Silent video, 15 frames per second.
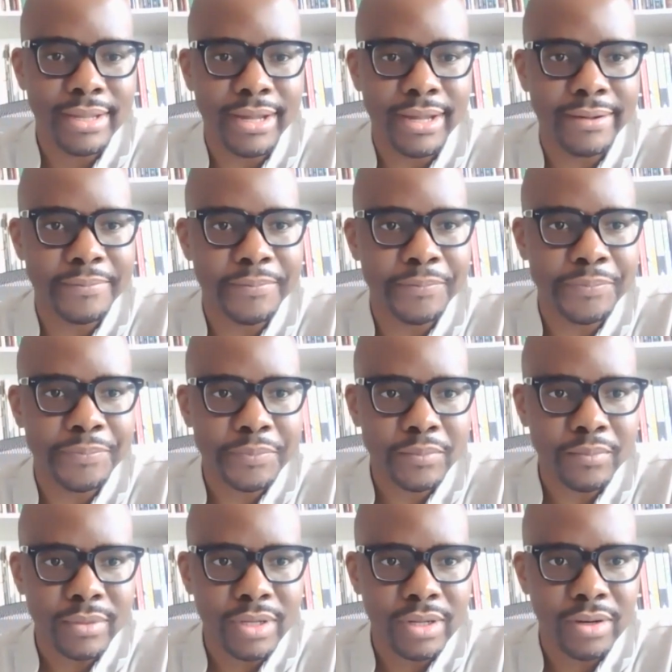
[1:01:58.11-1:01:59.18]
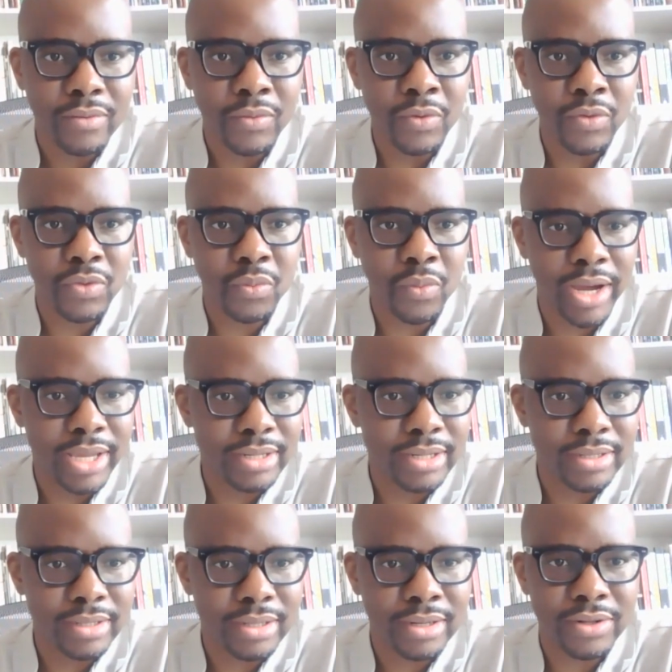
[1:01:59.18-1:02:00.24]
Um, Ruth White,
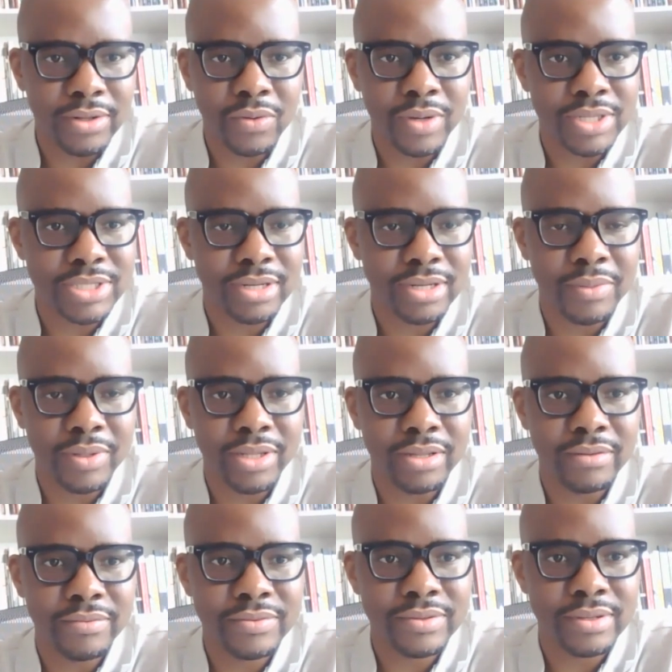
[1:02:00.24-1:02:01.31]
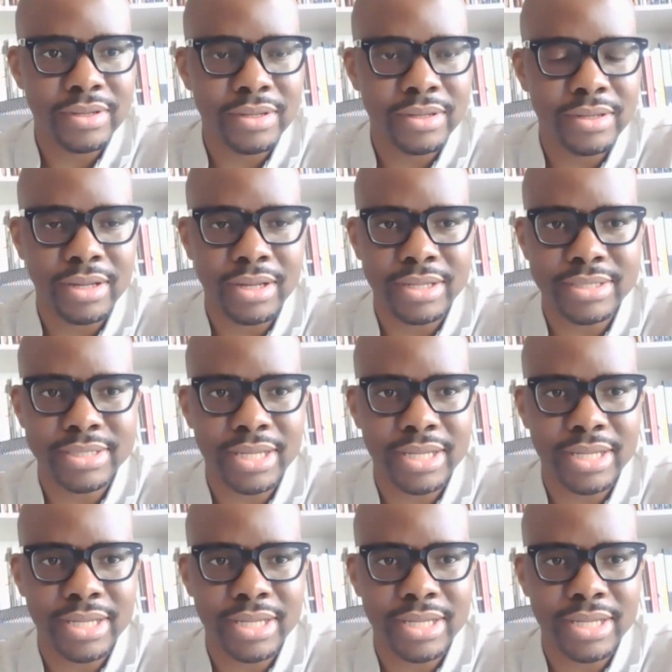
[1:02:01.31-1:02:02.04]
another question, I believe, uh,